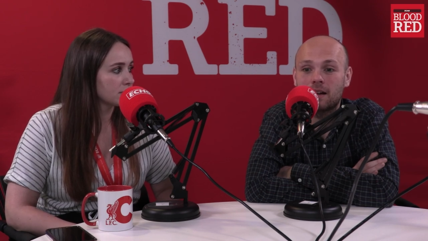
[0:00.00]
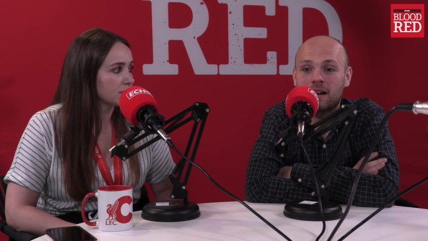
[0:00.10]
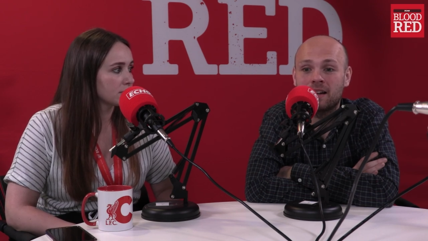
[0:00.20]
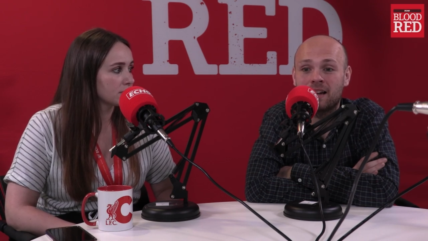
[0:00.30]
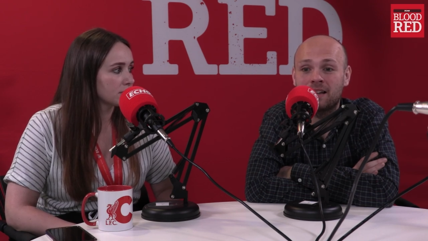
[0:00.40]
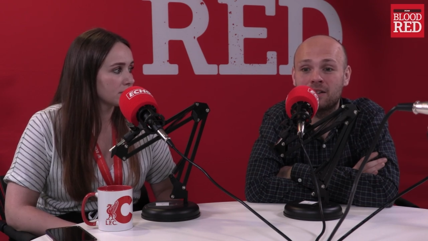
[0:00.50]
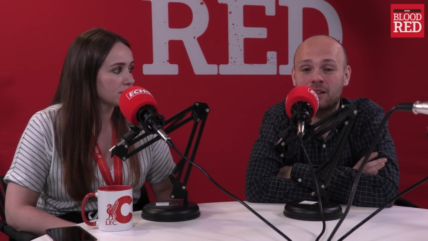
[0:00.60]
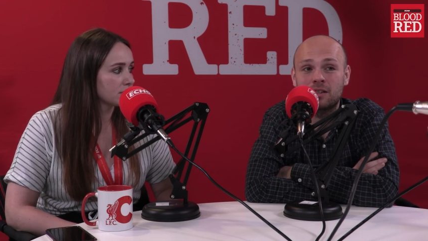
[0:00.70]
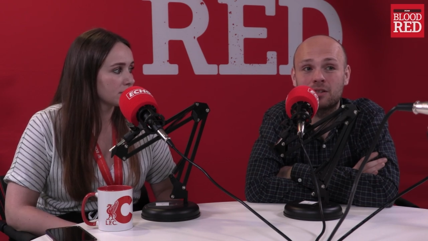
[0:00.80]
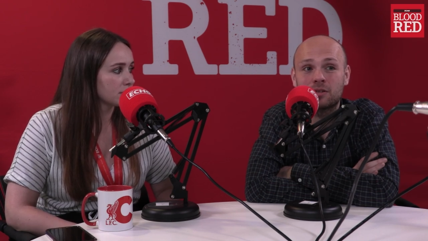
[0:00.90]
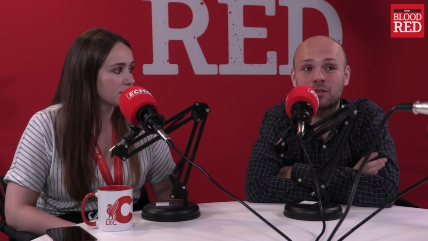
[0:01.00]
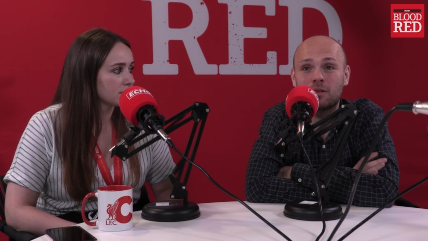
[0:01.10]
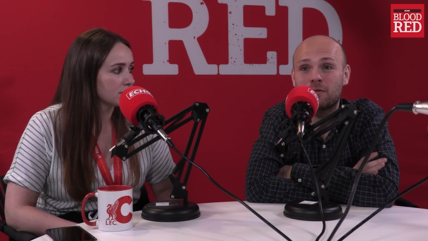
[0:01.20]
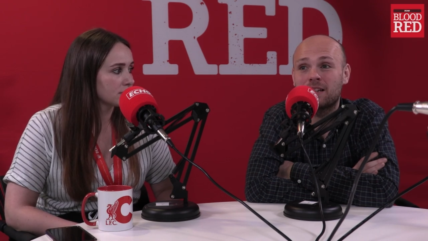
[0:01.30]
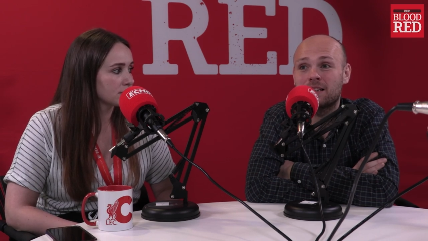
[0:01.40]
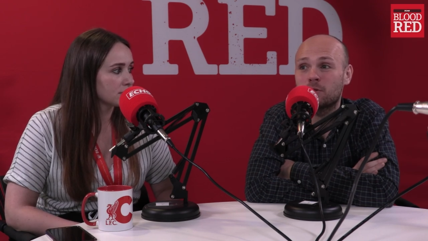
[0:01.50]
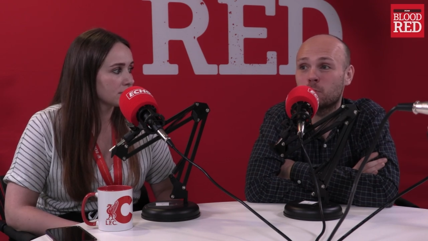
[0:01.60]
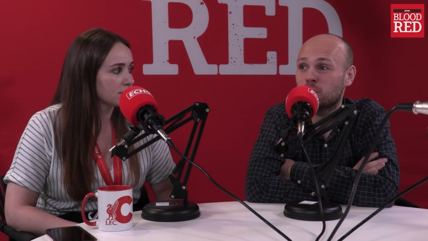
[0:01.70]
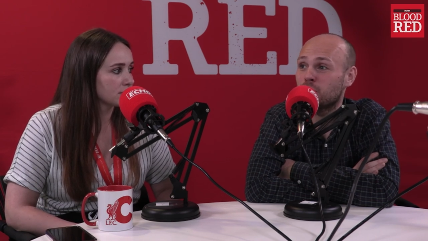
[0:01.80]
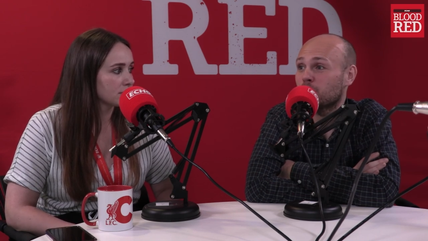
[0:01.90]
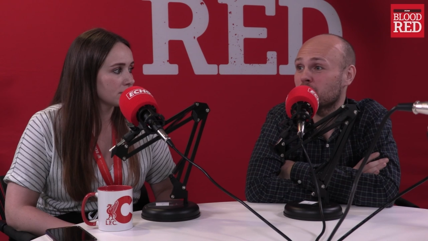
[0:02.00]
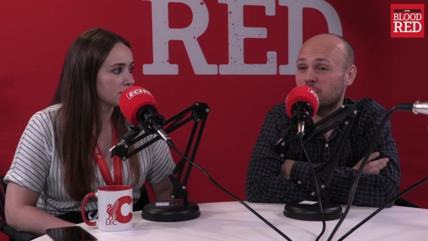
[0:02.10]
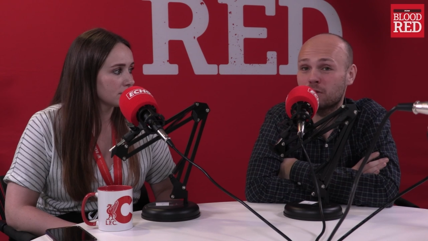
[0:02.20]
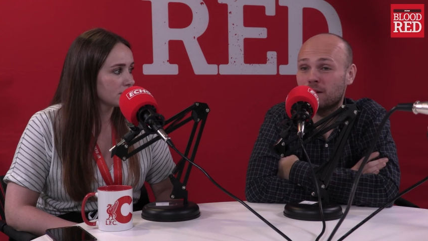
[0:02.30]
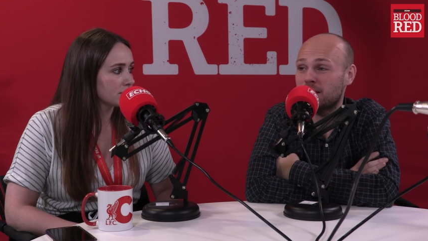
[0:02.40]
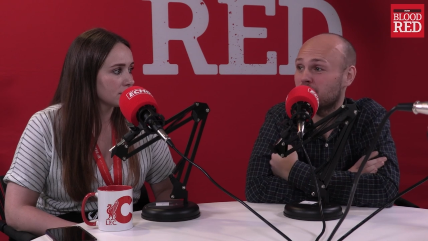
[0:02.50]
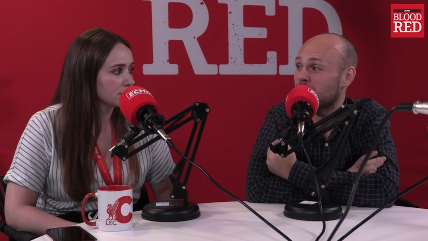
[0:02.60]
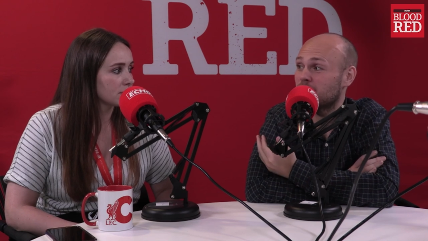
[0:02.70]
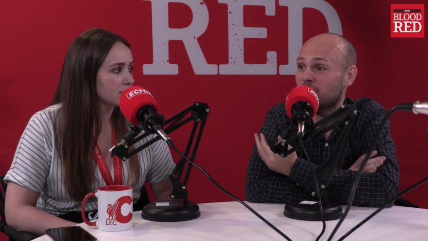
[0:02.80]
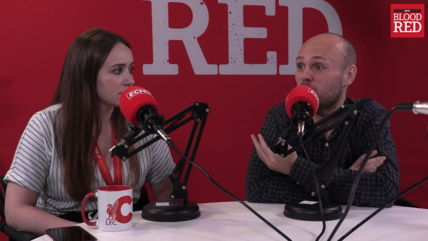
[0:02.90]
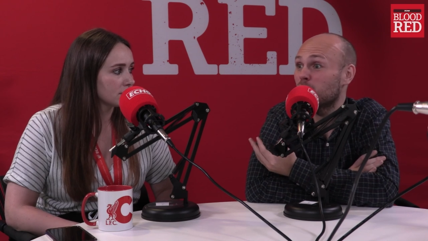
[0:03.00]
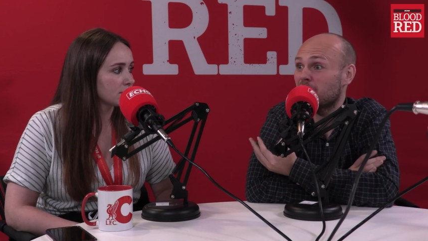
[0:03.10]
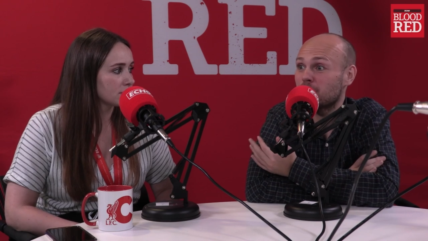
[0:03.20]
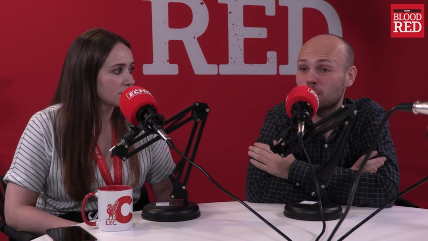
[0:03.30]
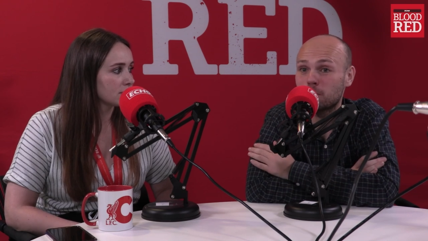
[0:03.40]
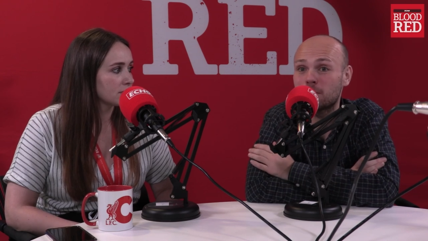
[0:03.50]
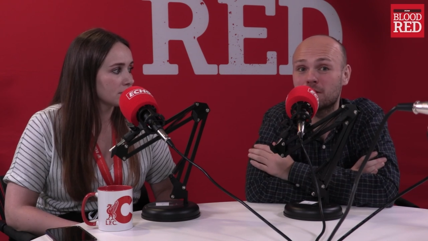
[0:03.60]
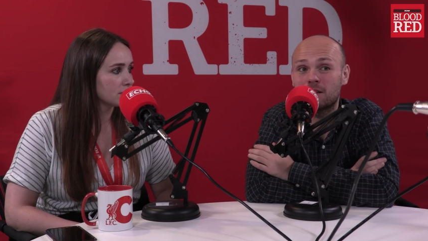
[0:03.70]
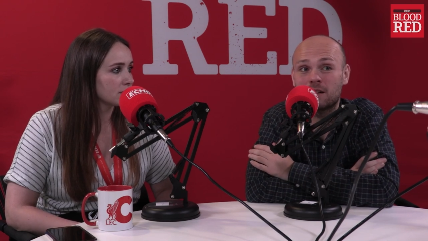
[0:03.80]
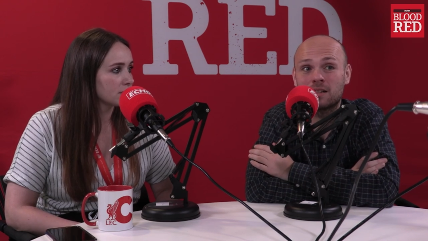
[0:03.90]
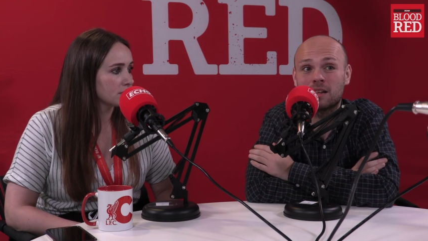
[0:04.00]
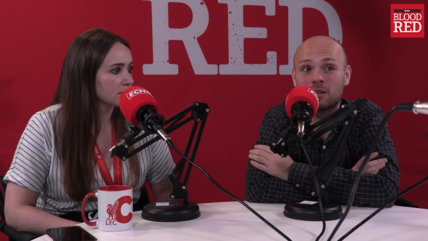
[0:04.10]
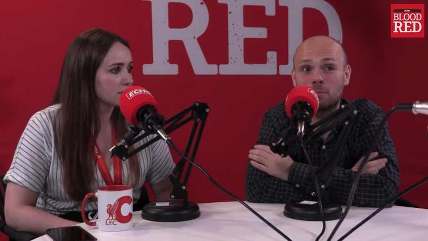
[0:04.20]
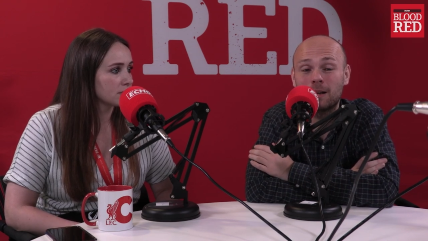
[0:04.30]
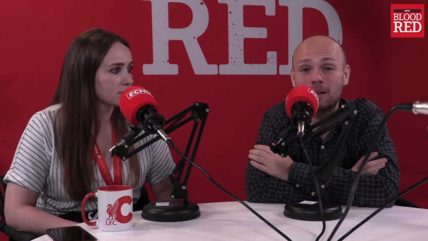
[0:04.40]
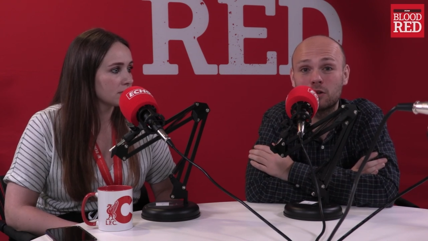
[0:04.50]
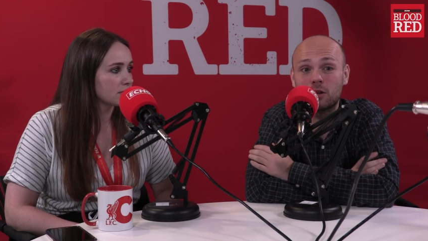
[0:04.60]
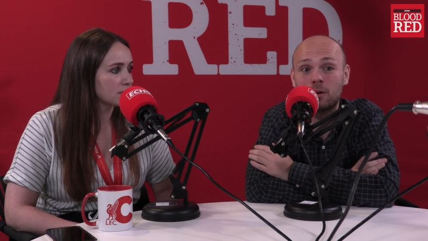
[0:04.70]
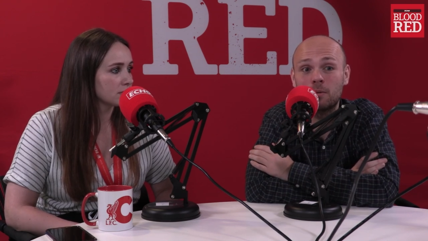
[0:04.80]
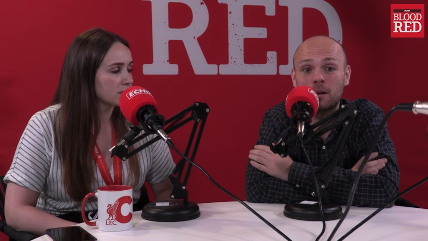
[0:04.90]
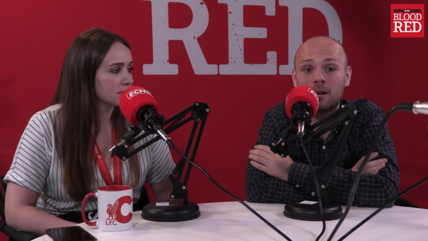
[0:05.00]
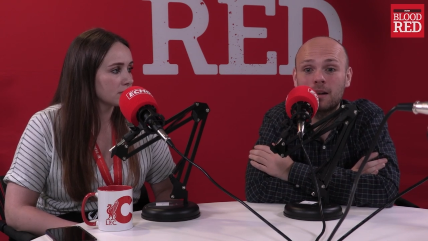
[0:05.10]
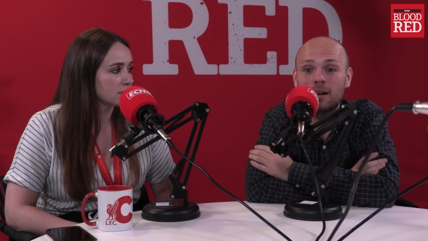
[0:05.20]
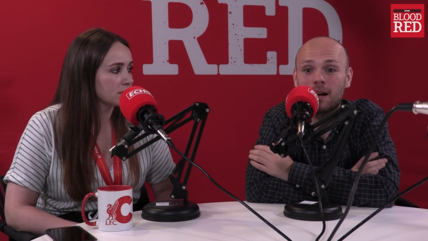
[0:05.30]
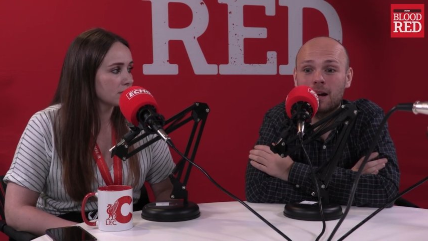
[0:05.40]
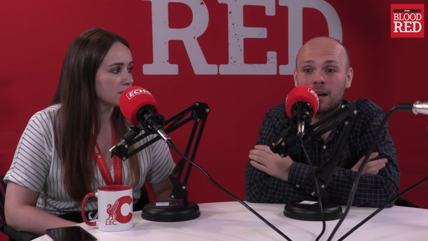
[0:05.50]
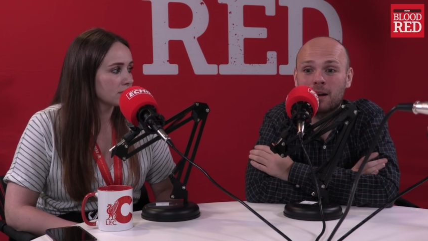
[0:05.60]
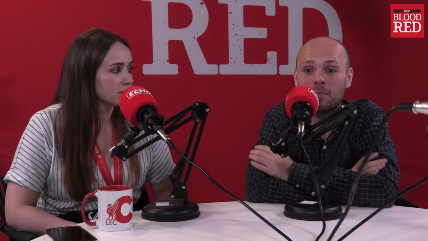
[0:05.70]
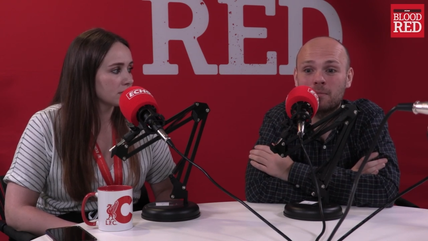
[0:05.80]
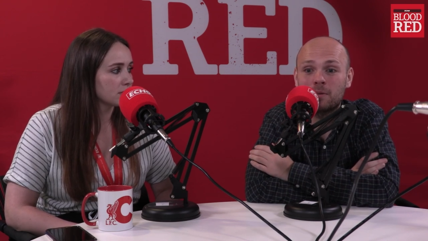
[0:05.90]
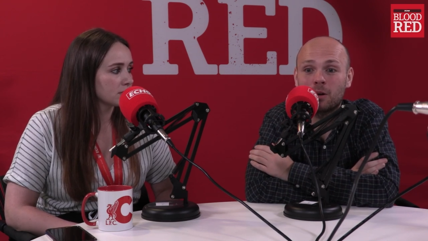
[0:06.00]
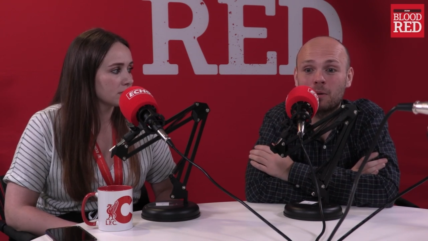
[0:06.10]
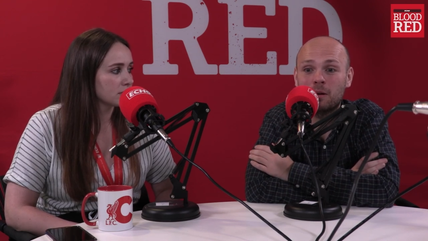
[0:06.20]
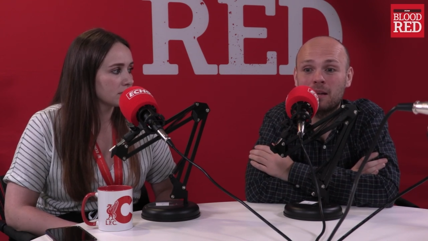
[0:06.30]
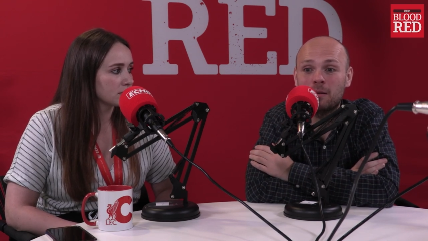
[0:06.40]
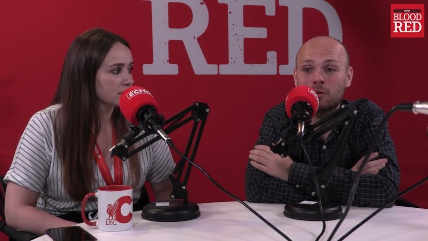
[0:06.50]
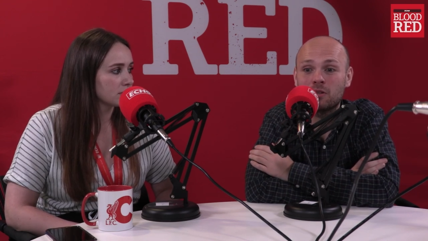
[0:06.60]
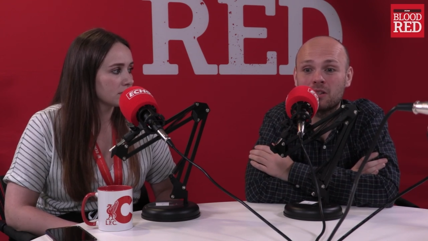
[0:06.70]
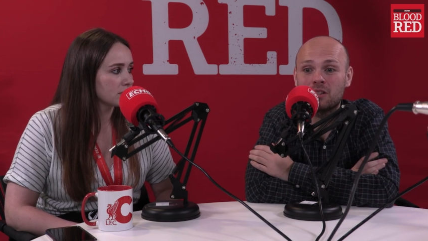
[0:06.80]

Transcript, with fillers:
Speaker 1: And then he, he's just not faded into obscurity, he just faded into the youth setup, as as as, as players do. Um, you know, he, he wasn't a